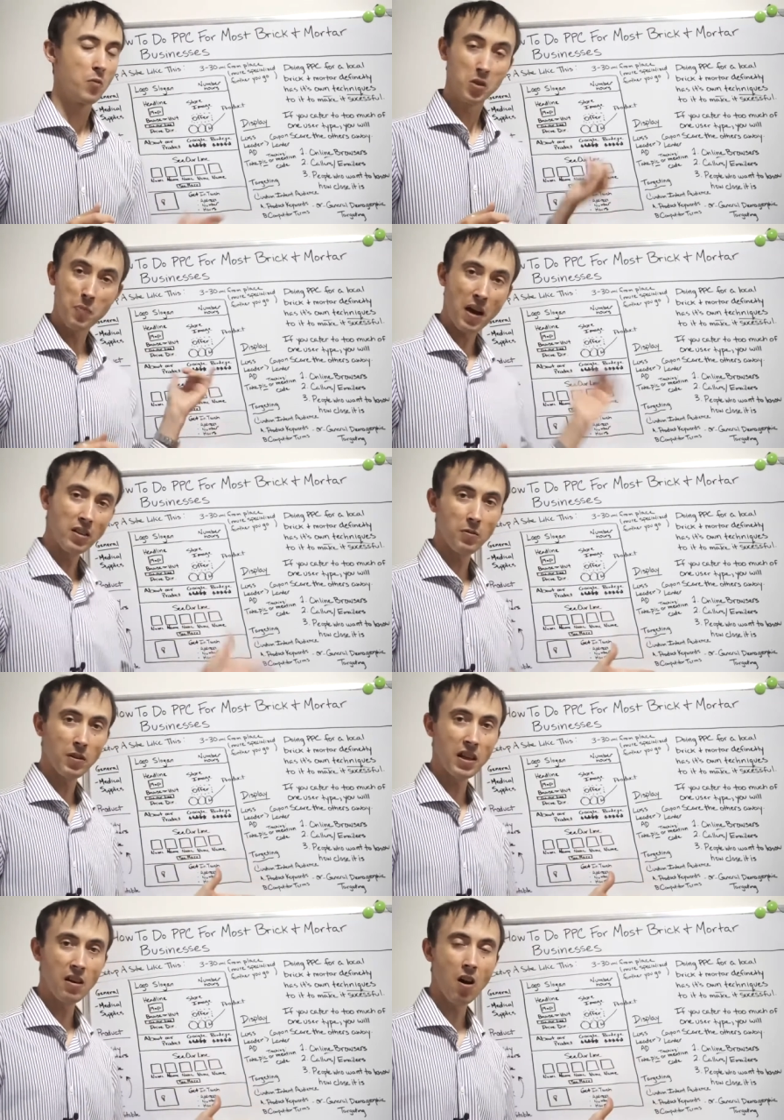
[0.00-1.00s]

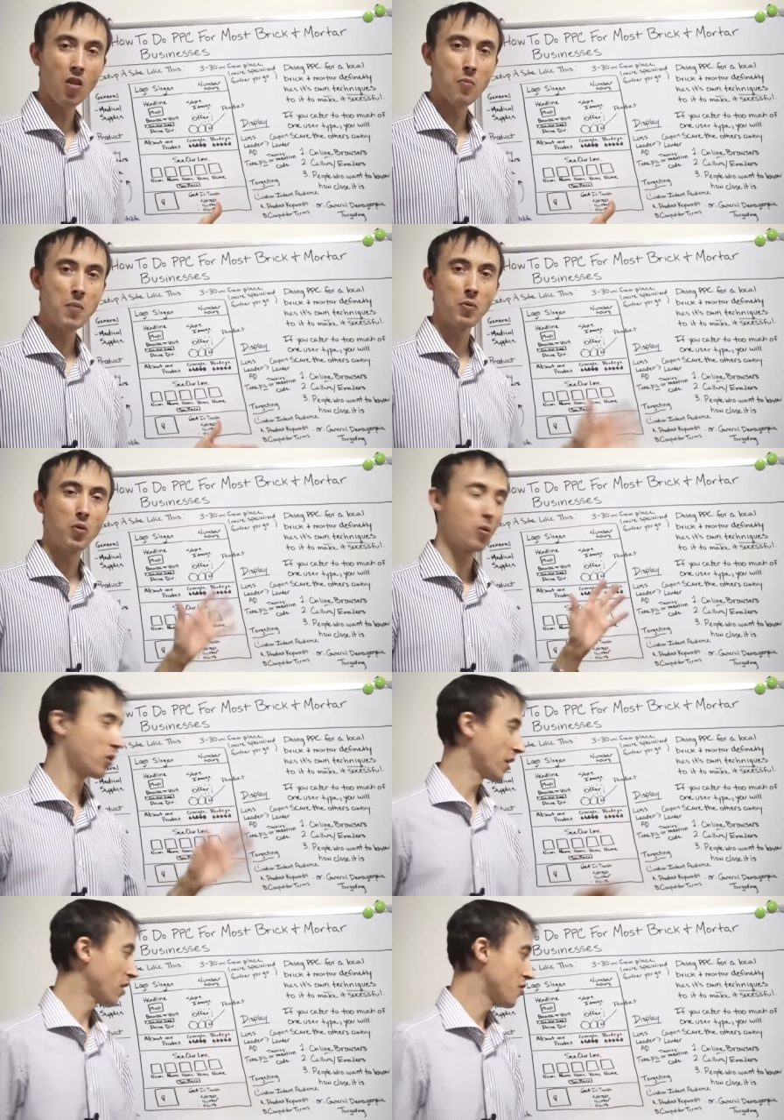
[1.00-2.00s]
respectively, all the people
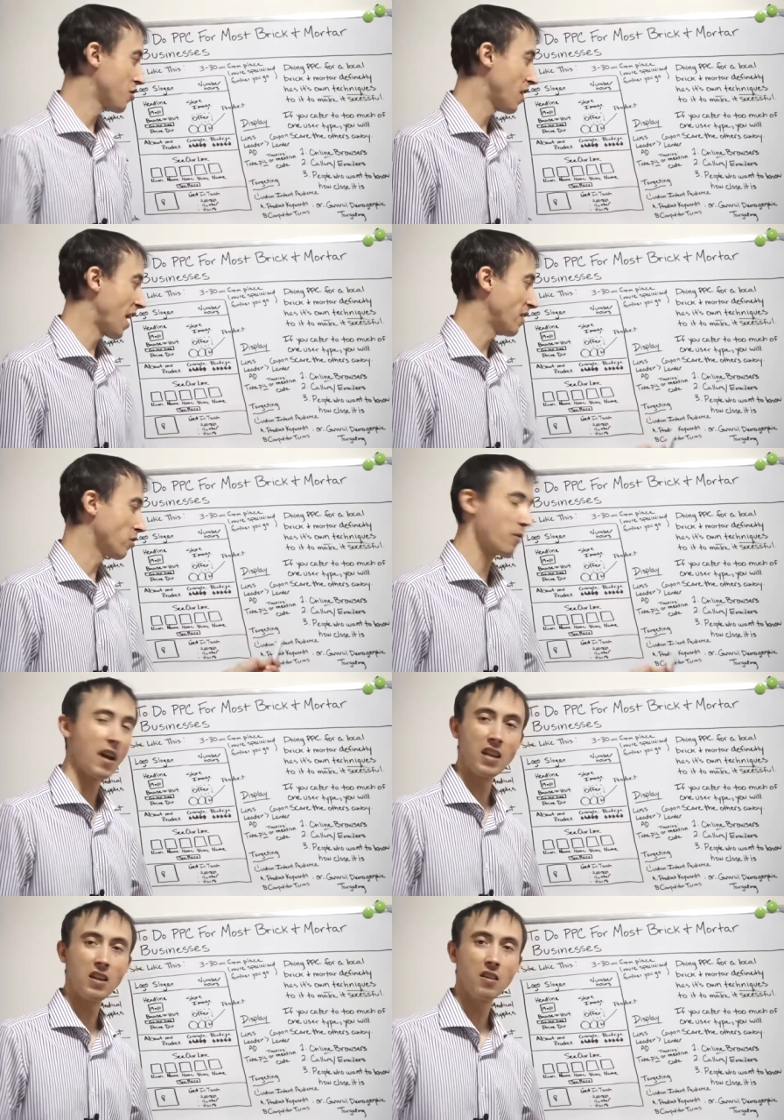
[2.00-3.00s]
who click on your ads
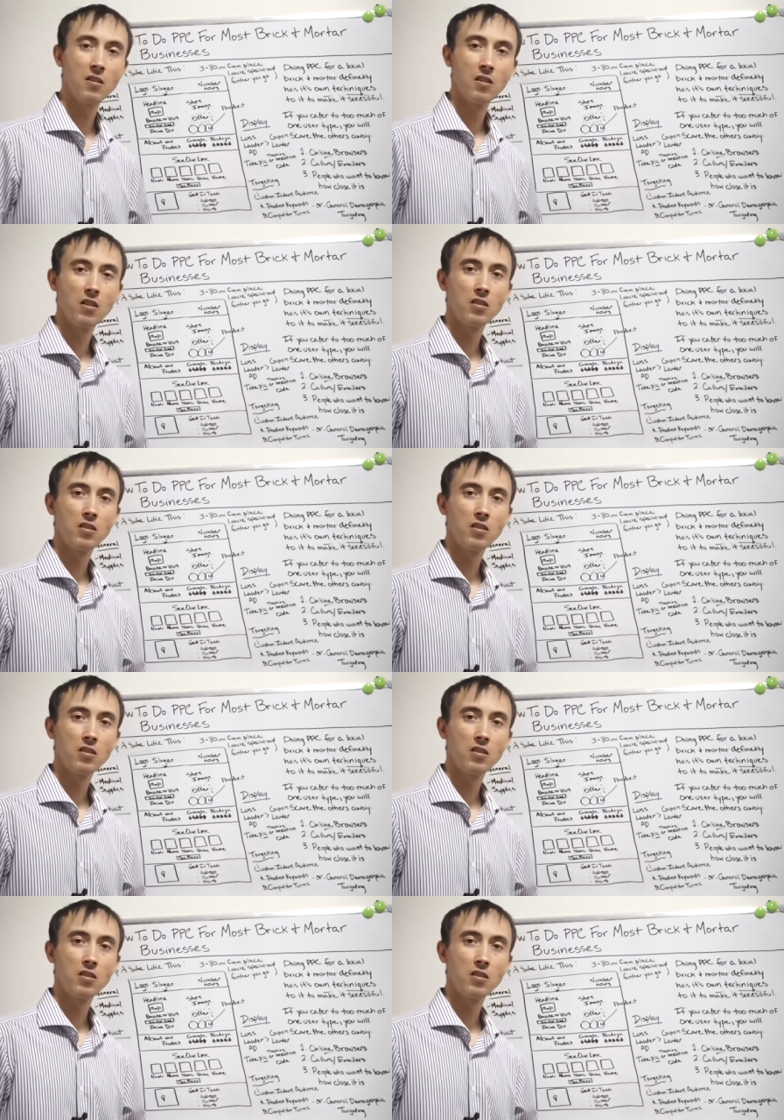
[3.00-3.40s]
already.